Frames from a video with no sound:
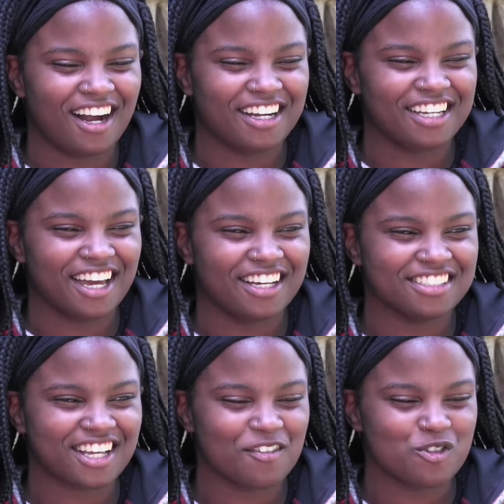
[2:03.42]
I
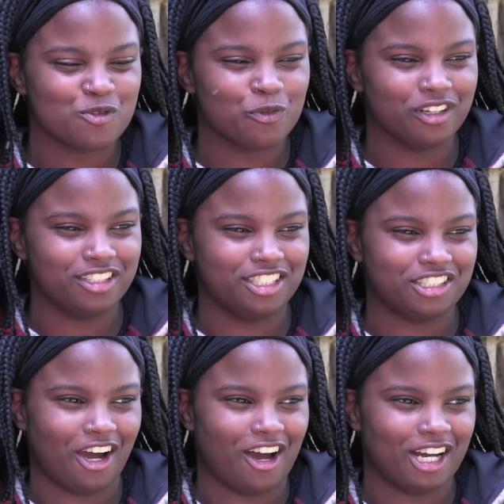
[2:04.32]
guess I was really
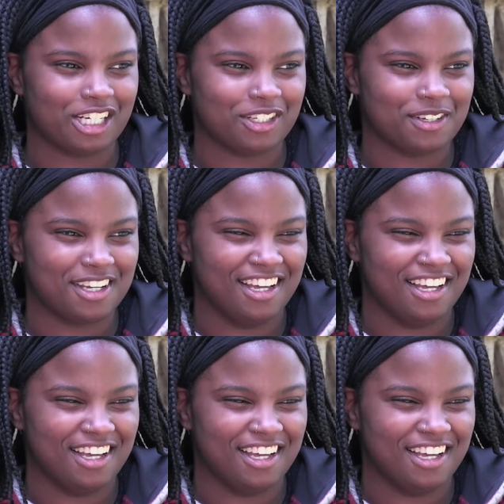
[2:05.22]
shocked